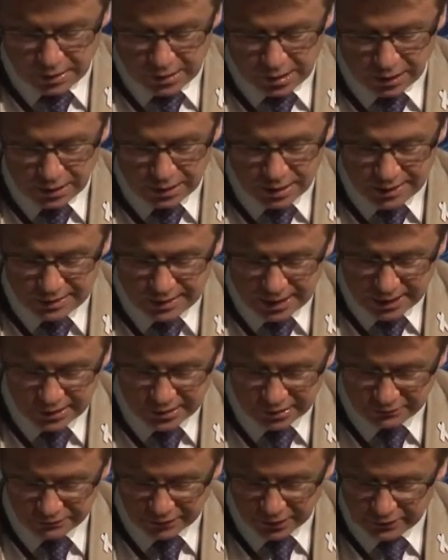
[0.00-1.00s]

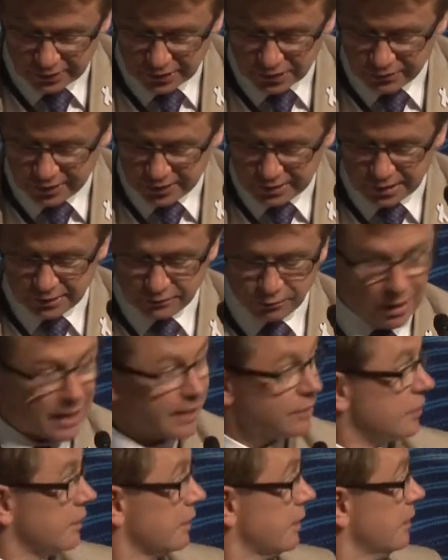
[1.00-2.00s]
Colonisation following the Treaty of
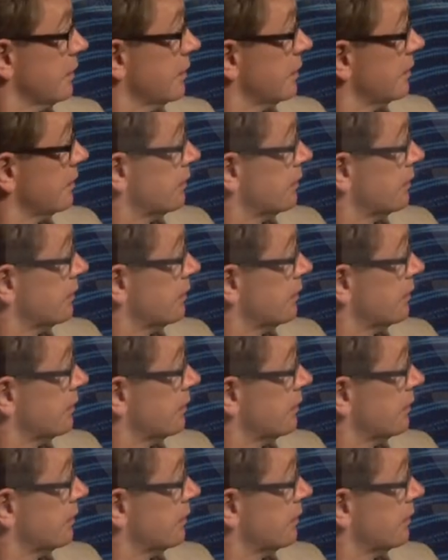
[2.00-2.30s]
Waitangi